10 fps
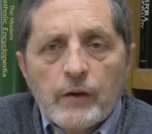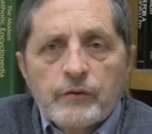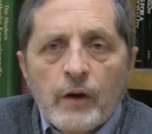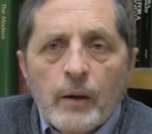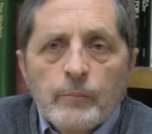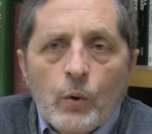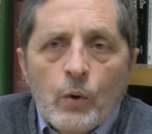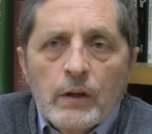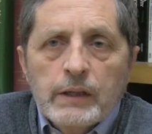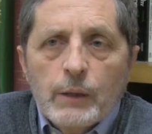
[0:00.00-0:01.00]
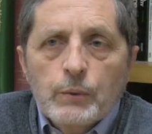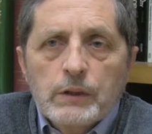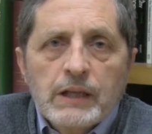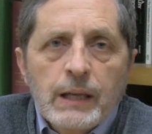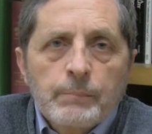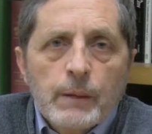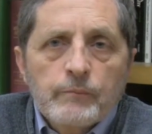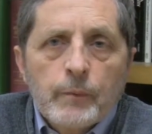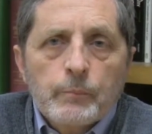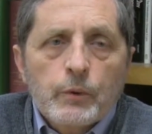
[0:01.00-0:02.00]
from all that would keep
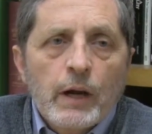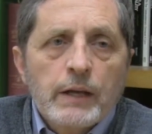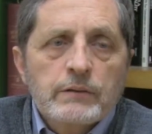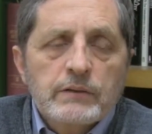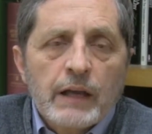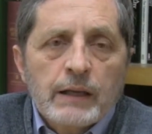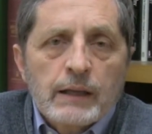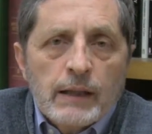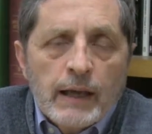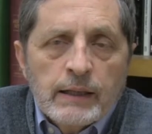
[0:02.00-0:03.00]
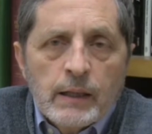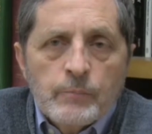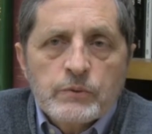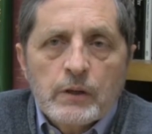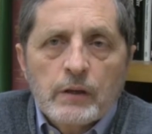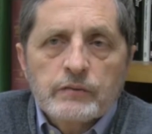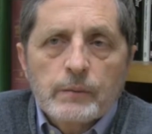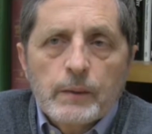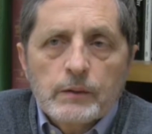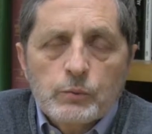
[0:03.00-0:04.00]
them from Christ and enlighten themselves
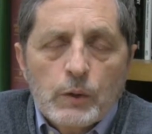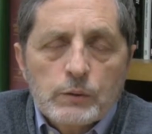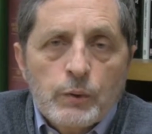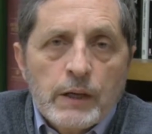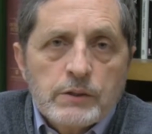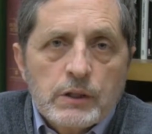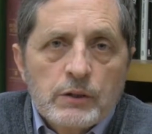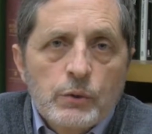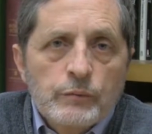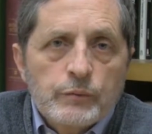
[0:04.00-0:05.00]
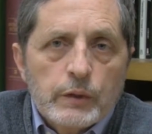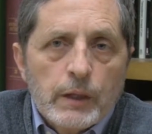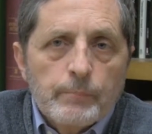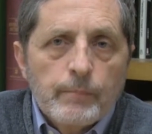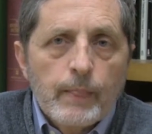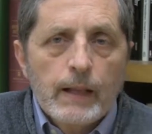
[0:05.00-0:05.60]
about what Christ can do for them.